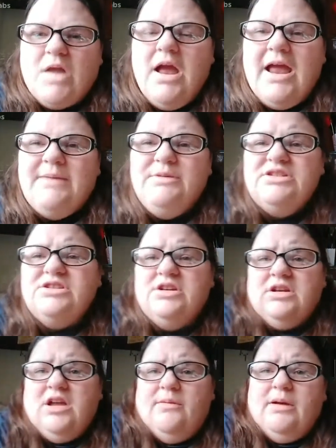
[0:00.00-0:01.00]
Amy's
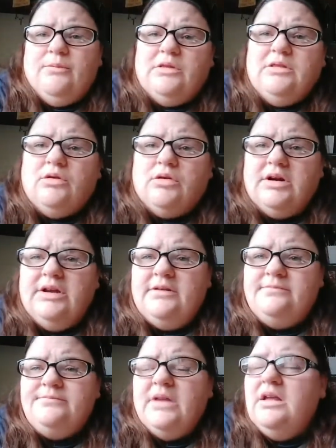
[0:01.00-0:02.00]
gonna come up with
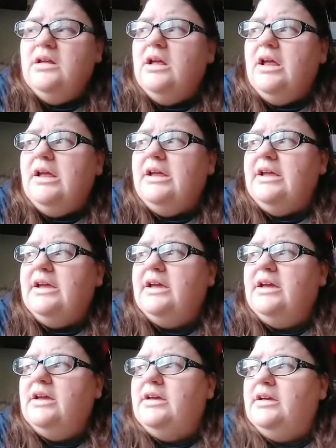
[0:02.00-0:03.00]
Lauren,
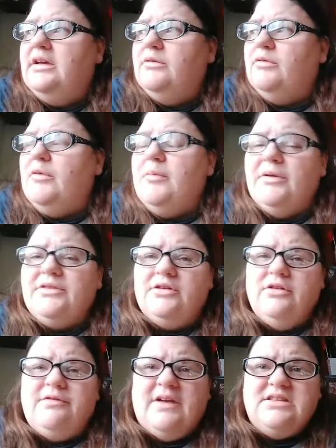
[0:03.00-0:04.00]
and when we put the
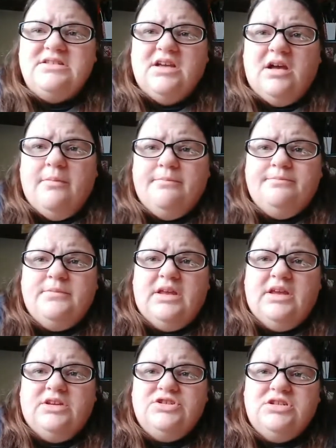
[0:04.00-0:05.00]
new fence up,
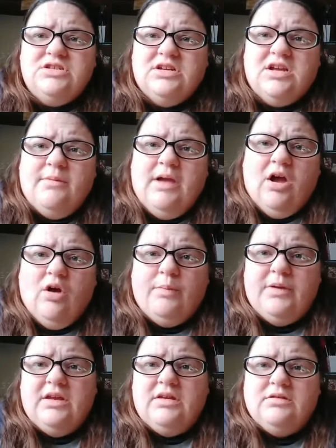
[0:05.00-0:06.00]
and she's gonna come
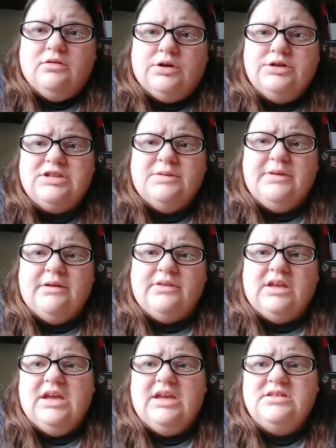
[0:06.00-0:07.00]
help, and Lauren's gonna play with
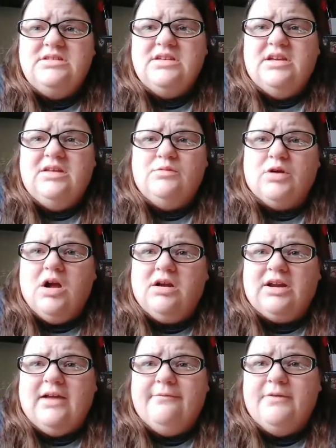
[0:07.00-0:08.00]
the kids, and we're all
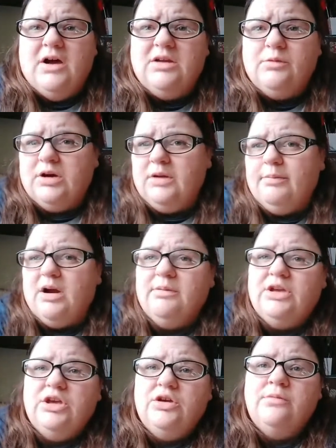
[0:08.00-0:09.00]
gonna have fun, and we're gonna
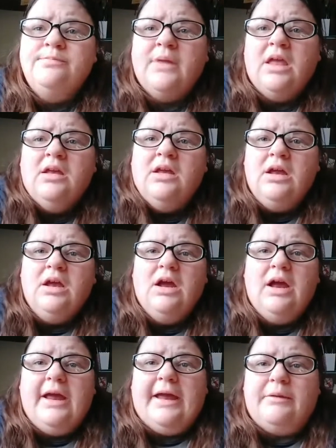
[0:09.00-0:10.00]
barbecue,
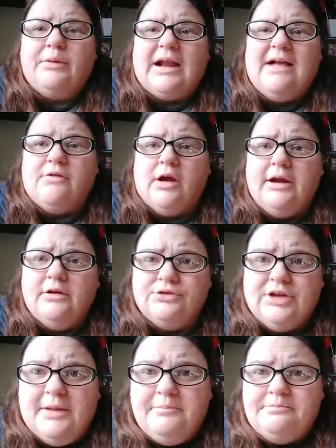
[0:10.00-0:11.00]
and we're gonna have a grand old
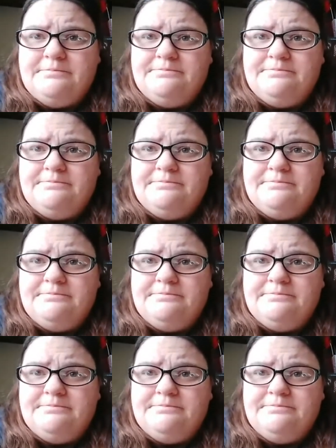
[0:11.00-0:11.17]
time.